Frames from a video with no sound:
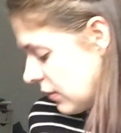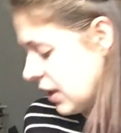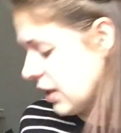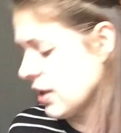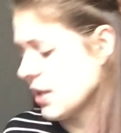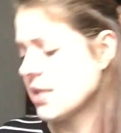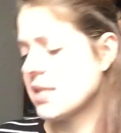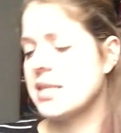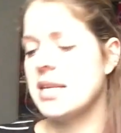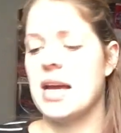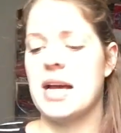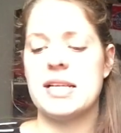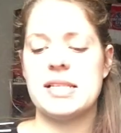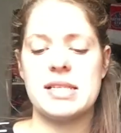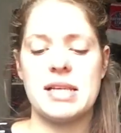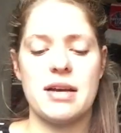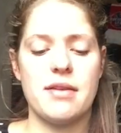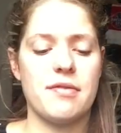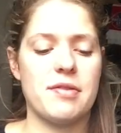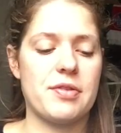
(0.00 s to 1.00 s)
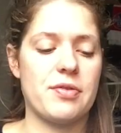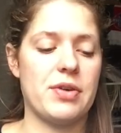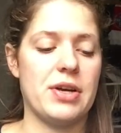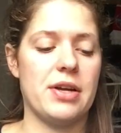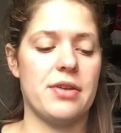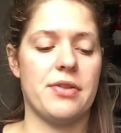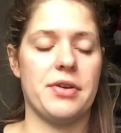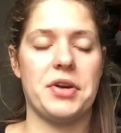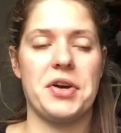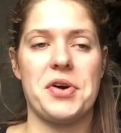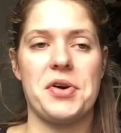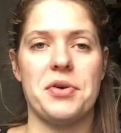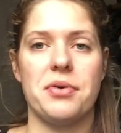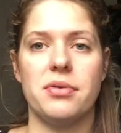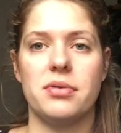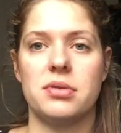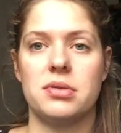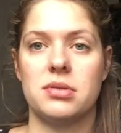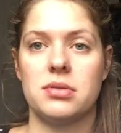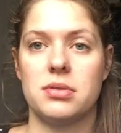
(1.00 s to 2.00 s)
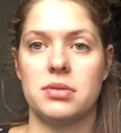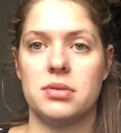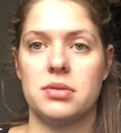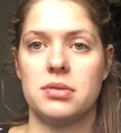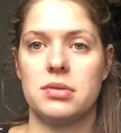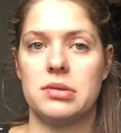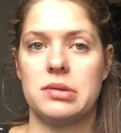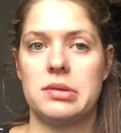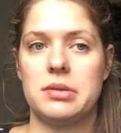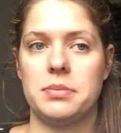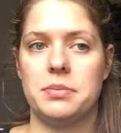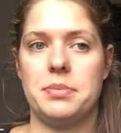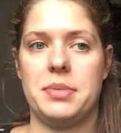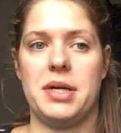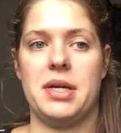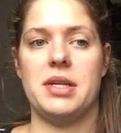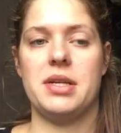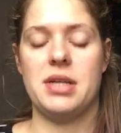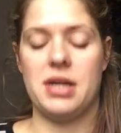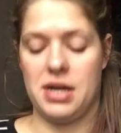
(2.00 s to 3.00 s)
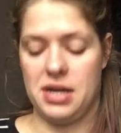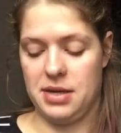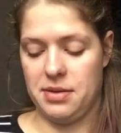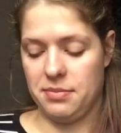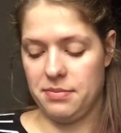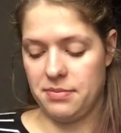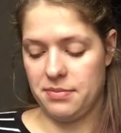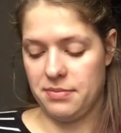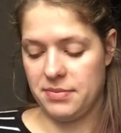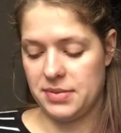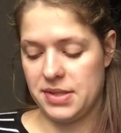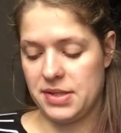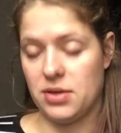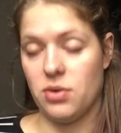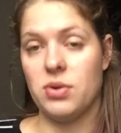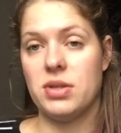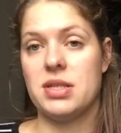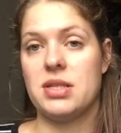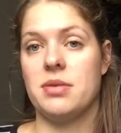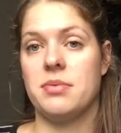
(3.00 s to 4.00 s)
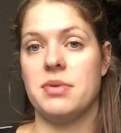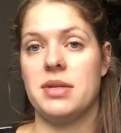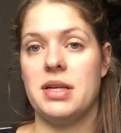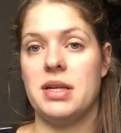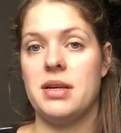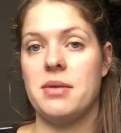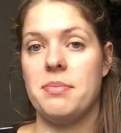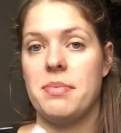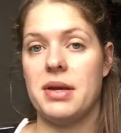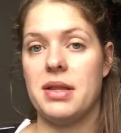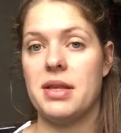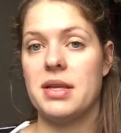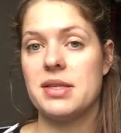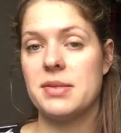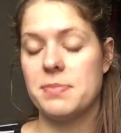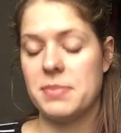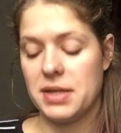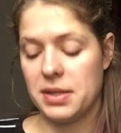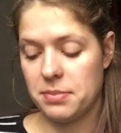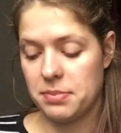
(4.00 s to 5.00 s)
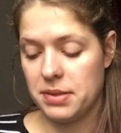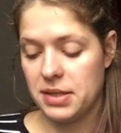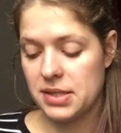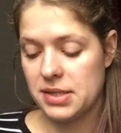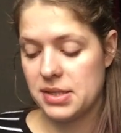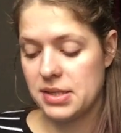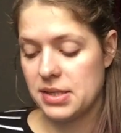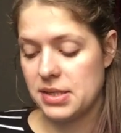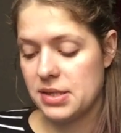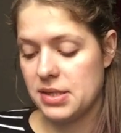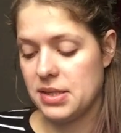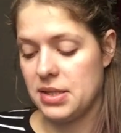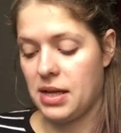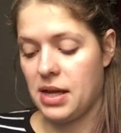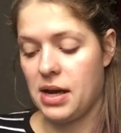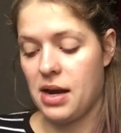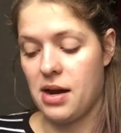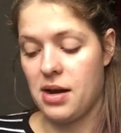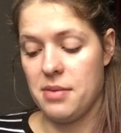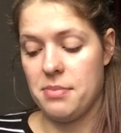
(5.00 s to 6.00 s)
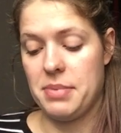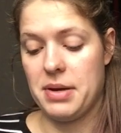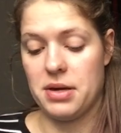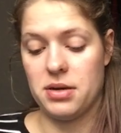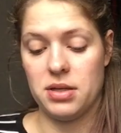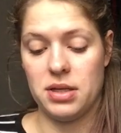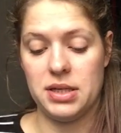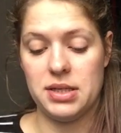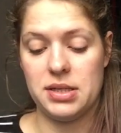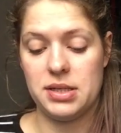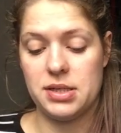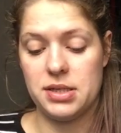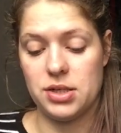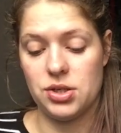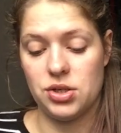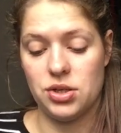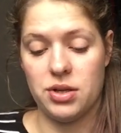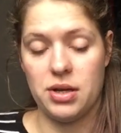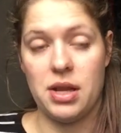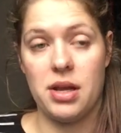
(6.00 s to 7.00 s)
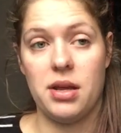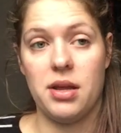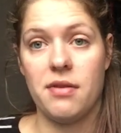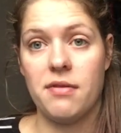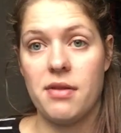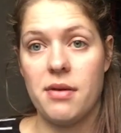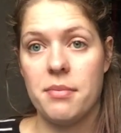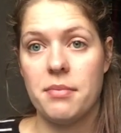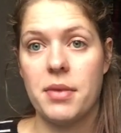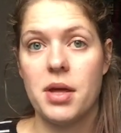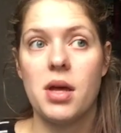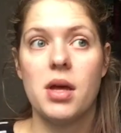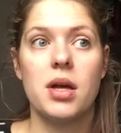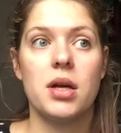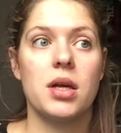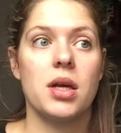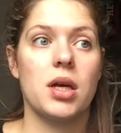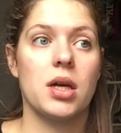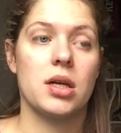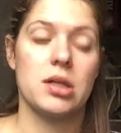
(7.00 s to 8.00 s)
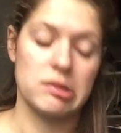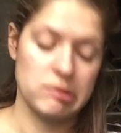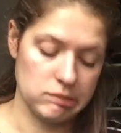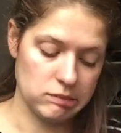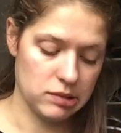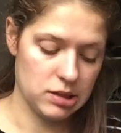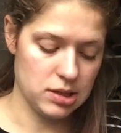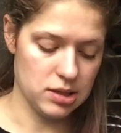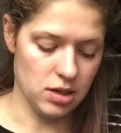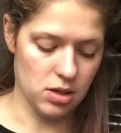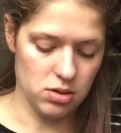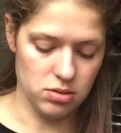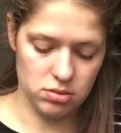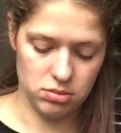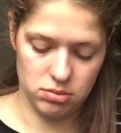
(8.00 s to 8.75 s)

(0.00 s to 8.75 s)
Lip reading: Because yes, I have three on the go, but I'm so intimidated by these big pieces that I barely stitch on any of them. So